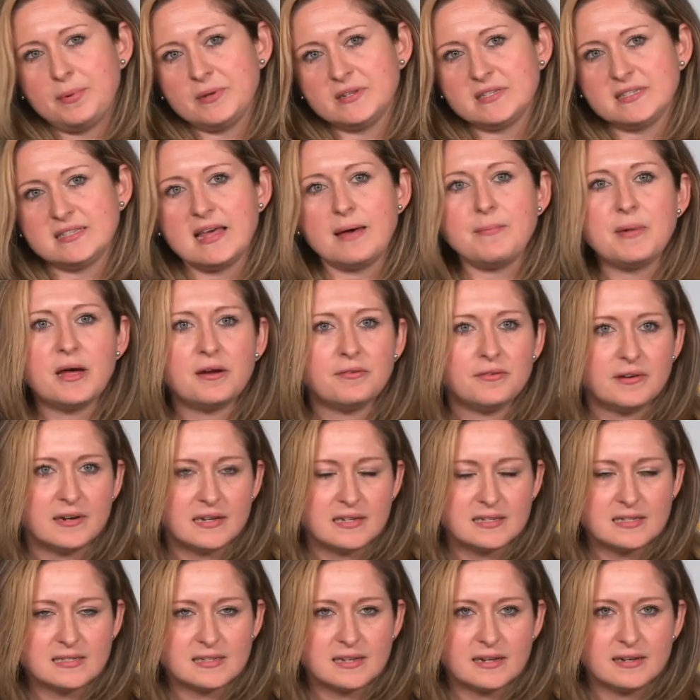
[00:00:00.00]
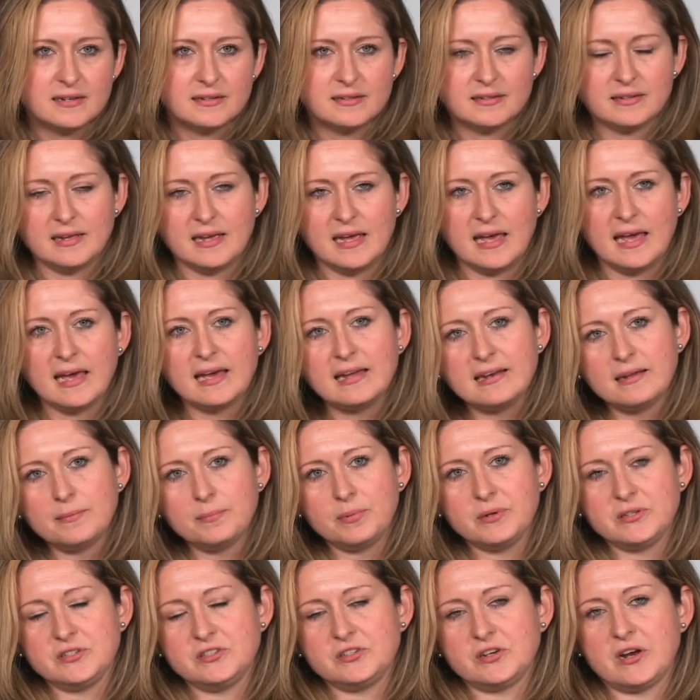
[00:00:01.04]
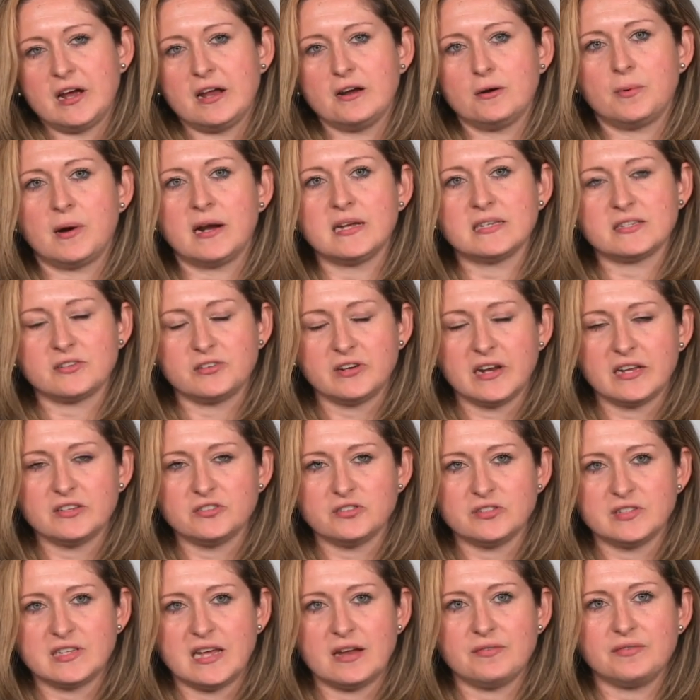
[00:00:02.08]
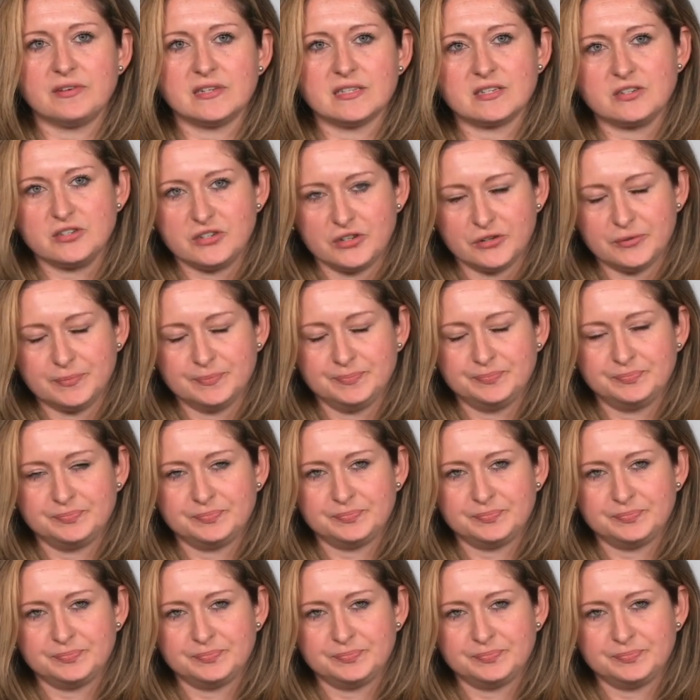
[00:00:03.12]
puts them at risk, and it puts your enterprise credentials at risk too.